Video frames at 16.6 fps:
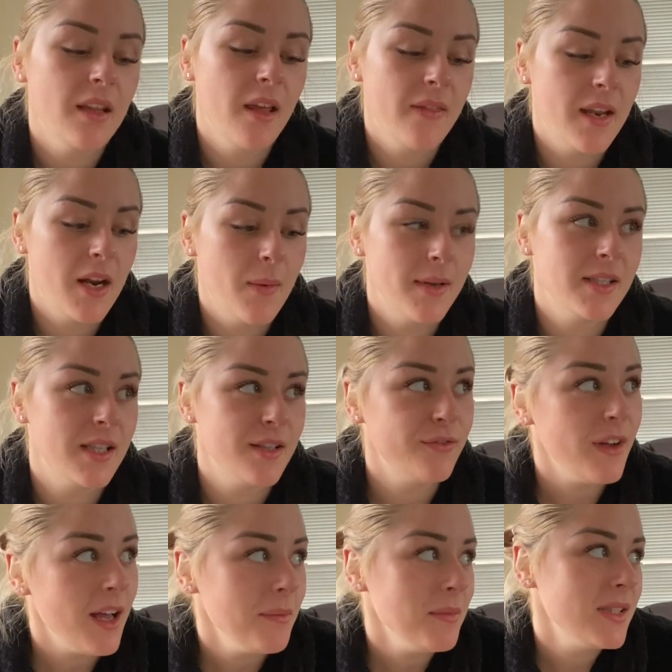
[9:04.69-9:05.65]
And then I went to the
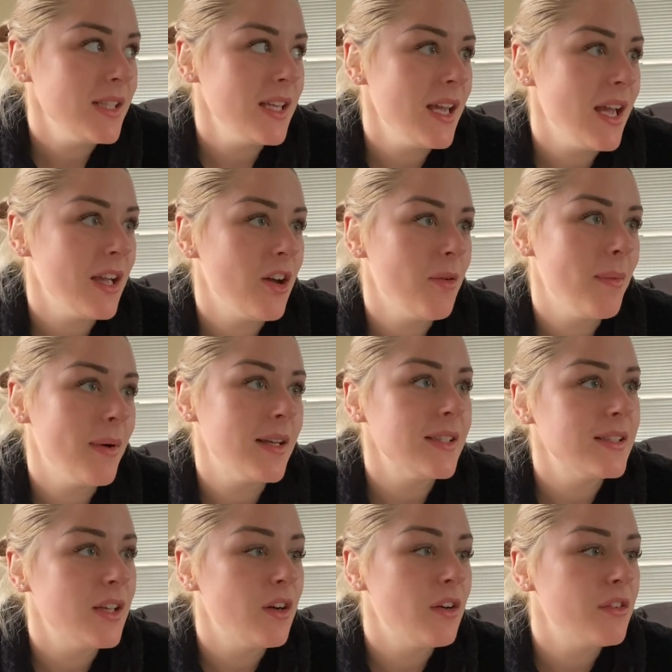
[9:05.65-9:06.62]
pharmacy and got
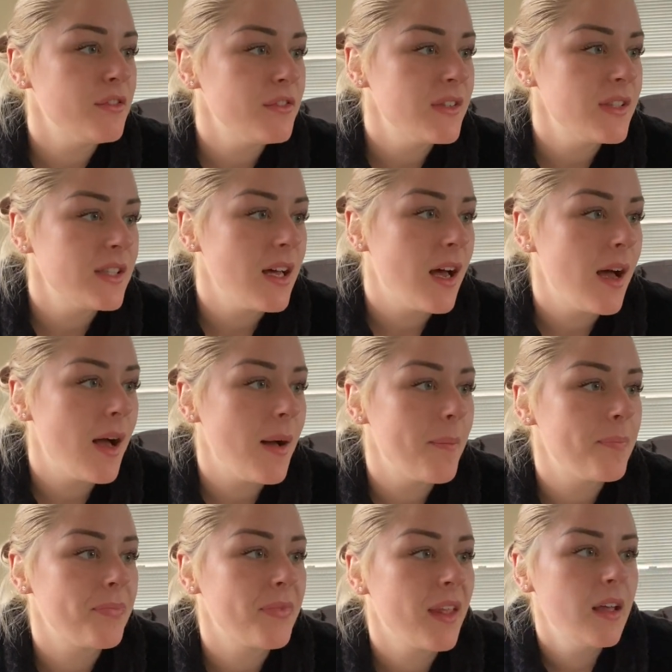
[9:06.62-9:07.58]
myself
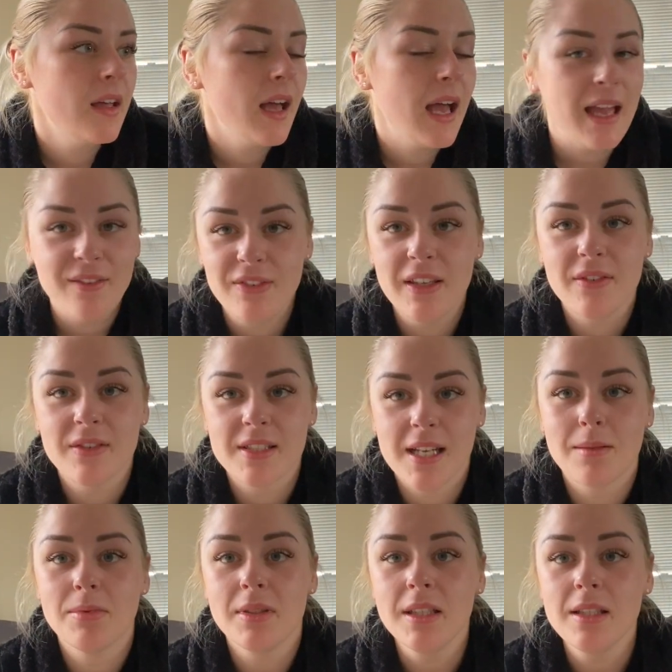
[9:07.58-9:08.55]
some hay fever
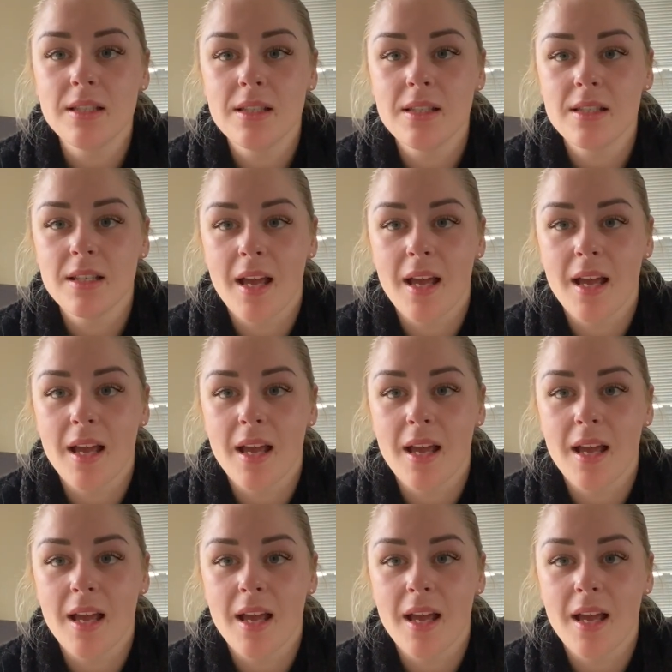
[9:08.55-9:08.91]
tablets